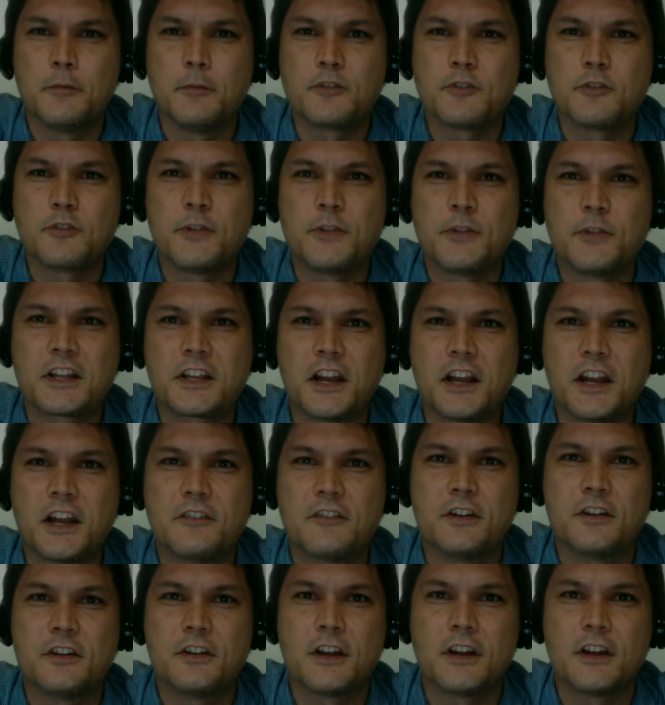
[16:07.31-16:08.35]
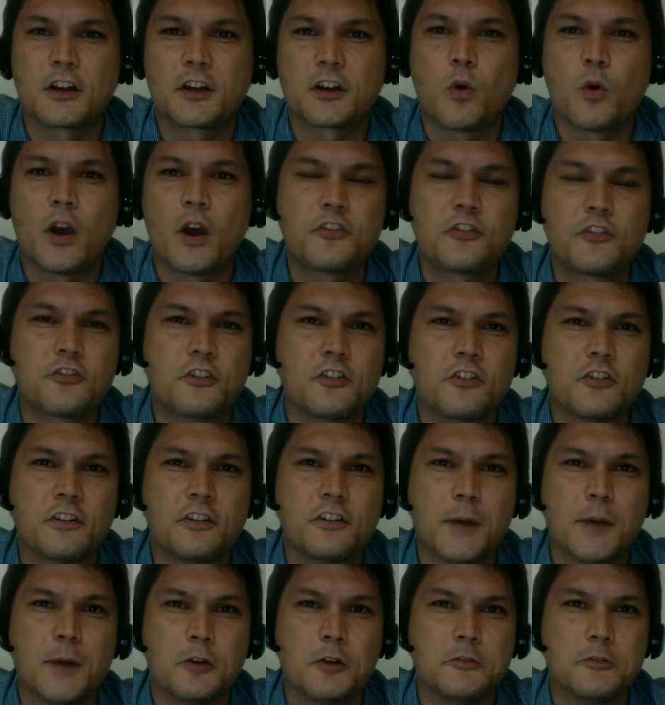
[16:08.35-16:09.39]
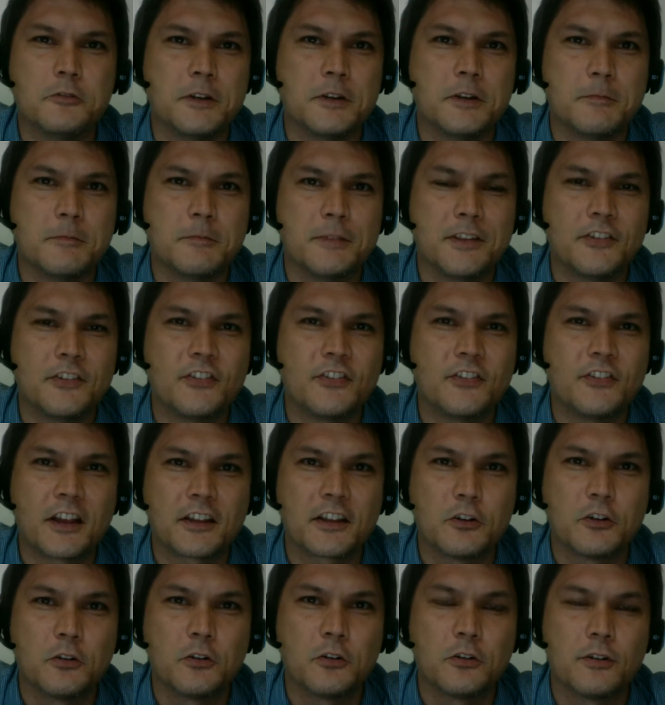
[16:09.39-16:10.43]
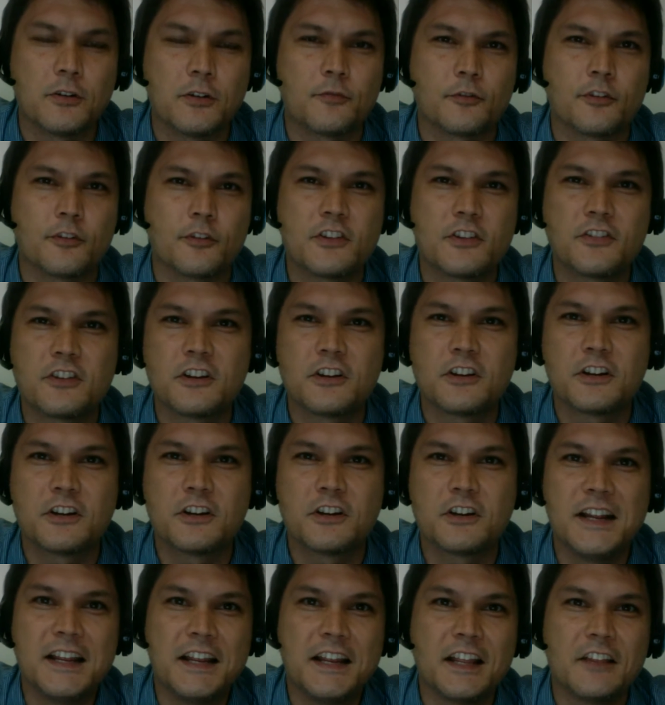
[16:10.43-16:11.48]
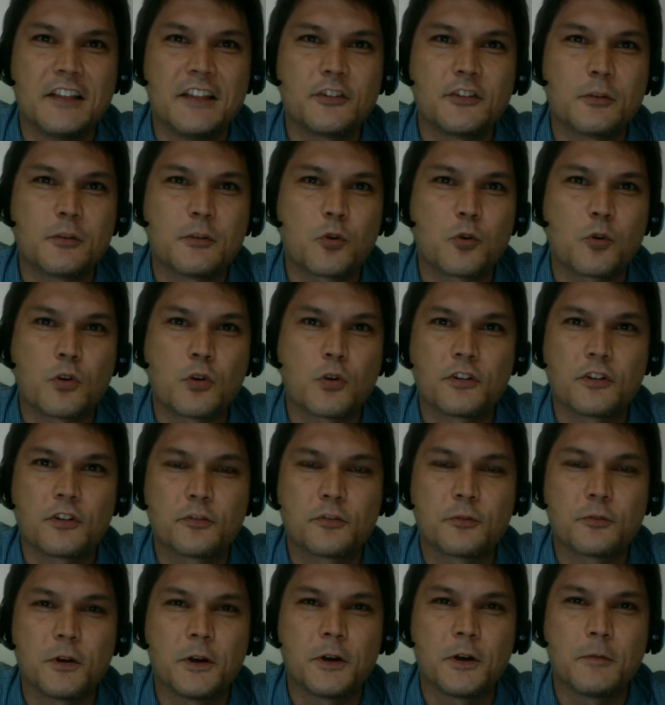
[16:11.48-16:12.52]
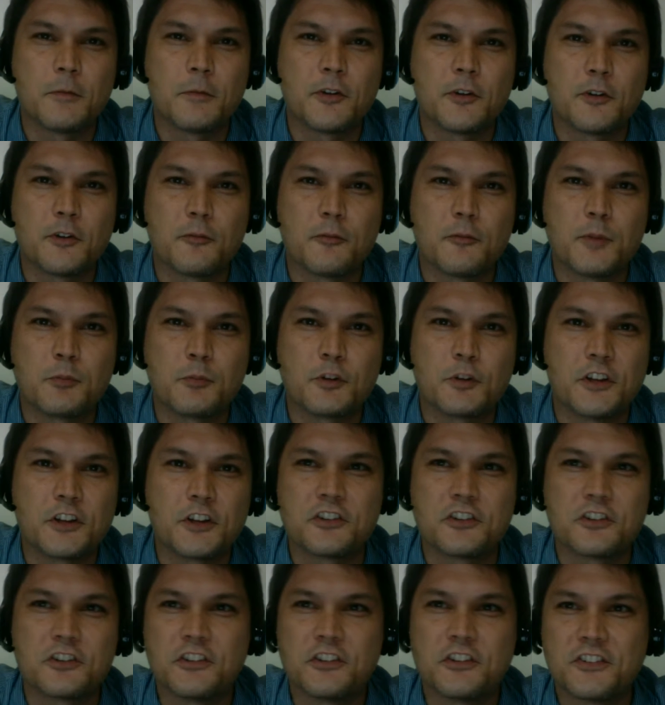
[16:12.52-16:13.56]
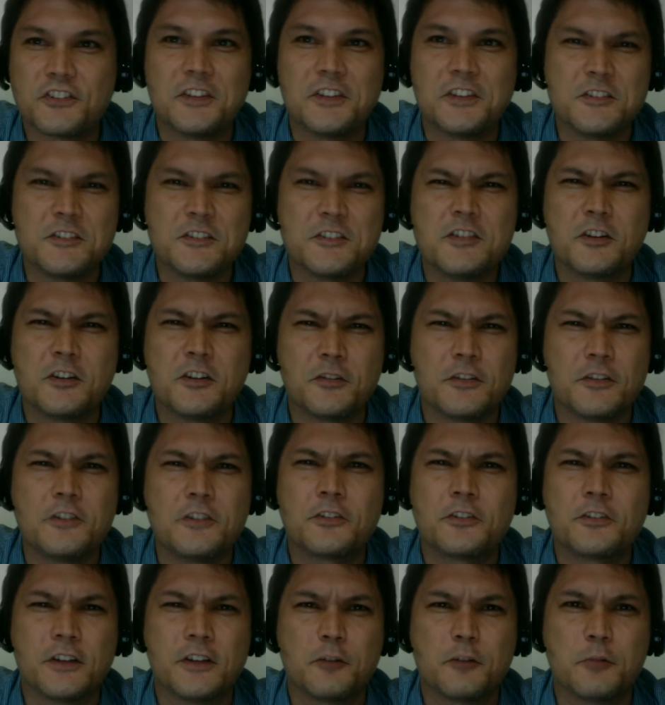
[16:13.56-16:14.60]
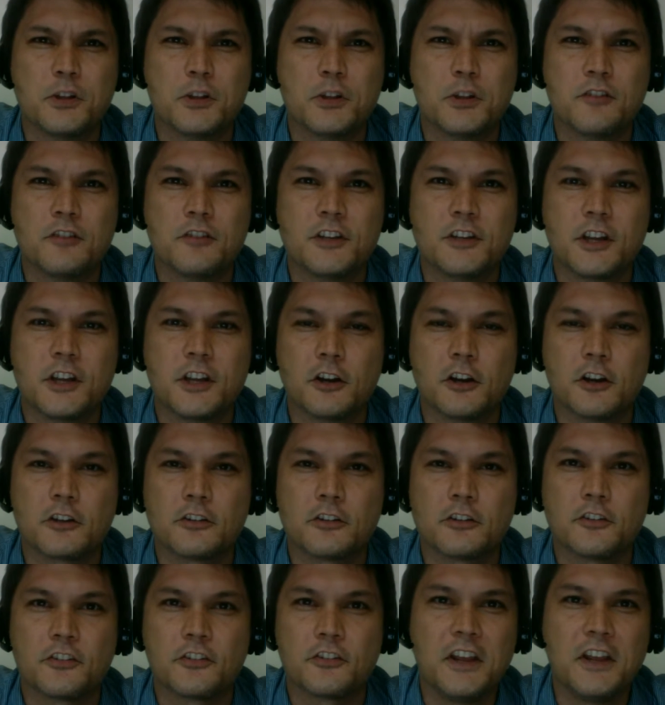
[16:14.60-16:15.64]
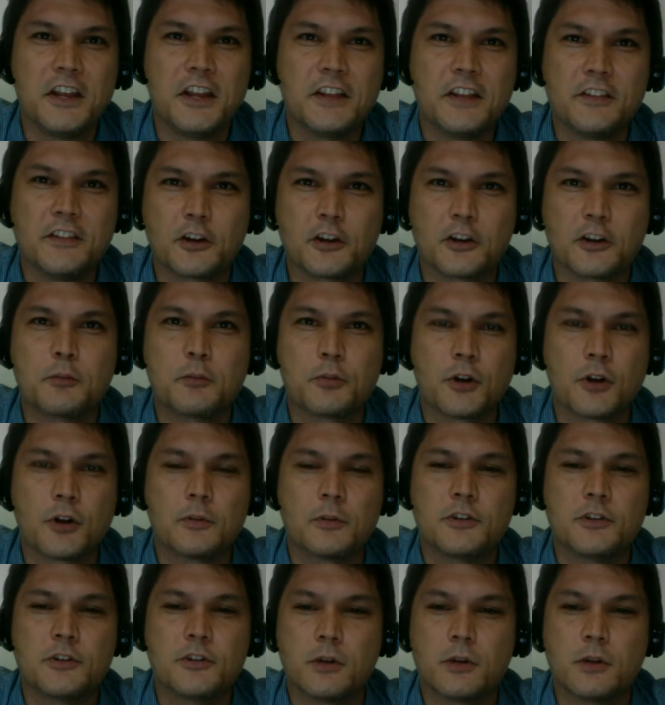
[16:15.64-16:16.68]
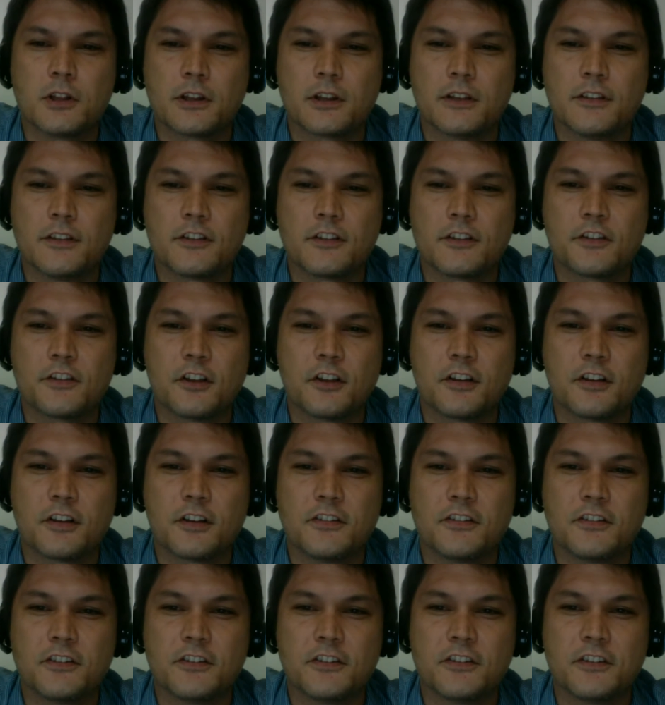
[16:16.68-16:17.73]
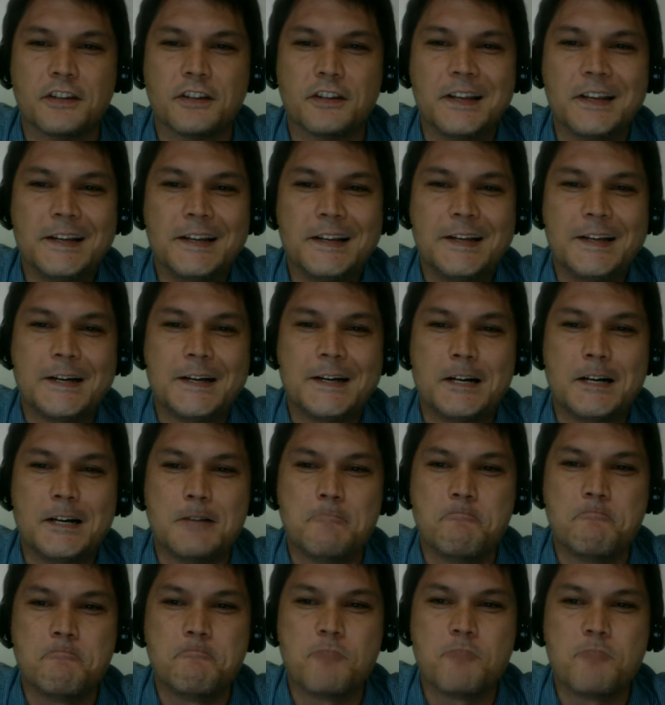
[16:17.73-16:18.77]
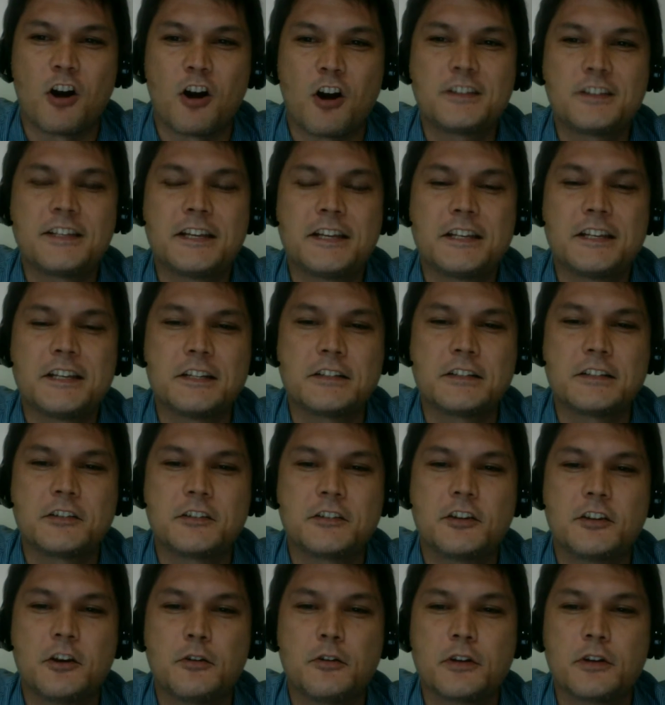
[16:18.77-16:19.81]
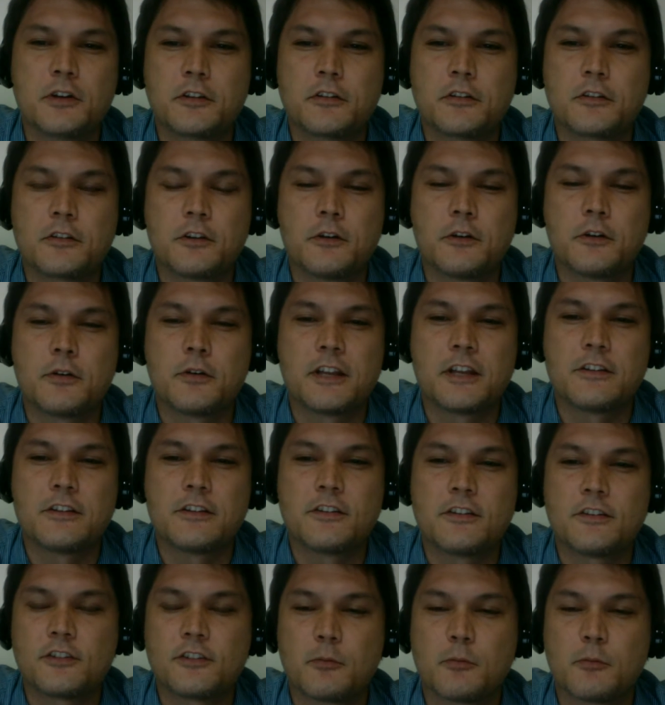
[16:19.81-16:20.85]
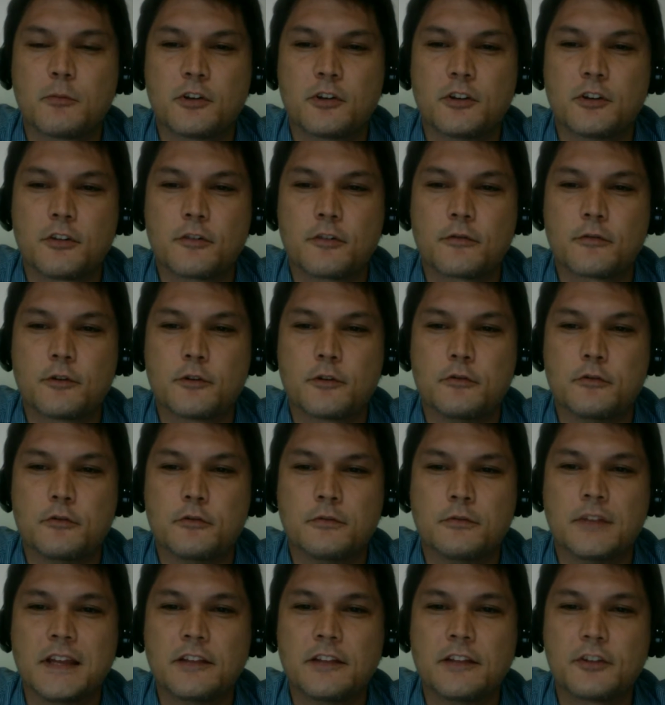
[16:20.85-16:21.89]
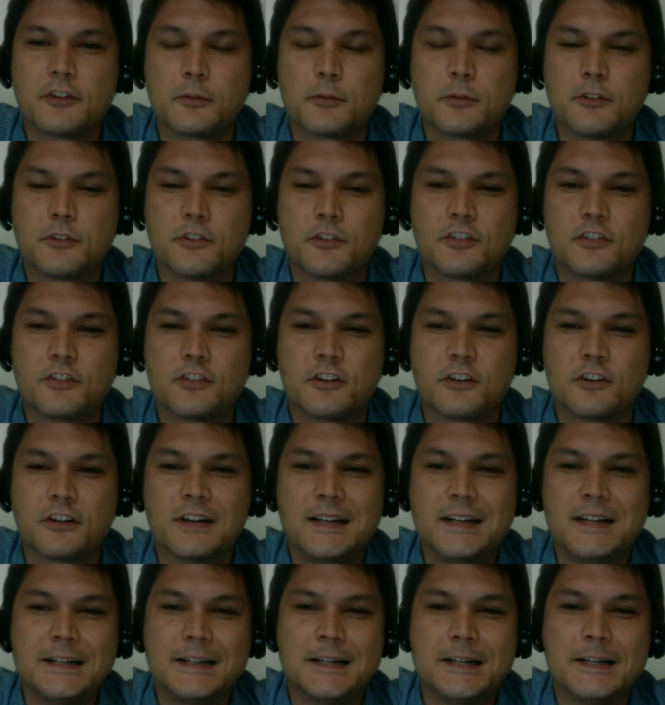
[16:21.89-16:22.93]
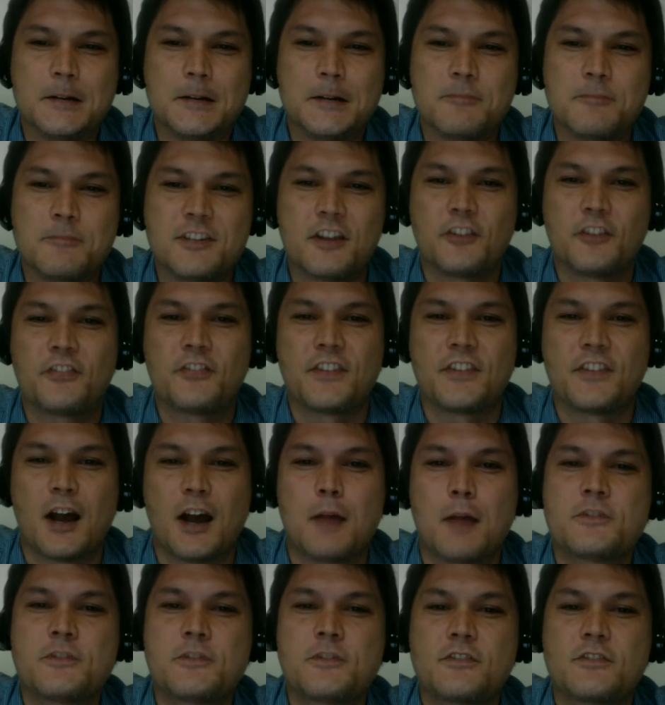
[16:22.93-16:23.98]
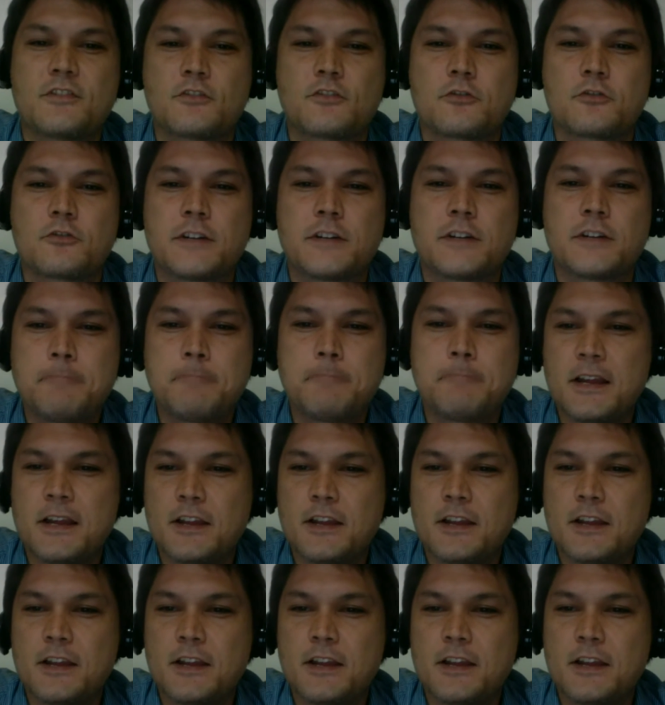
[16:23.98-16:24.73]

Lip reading: There's been a kind of a question about is that going to hold up for this year? And some quarters there have been predictions that, you know, these are now beloved characters. They're going to probably do well again this holiday season. Our data going into the summer and through late summer this year tells the opposite story.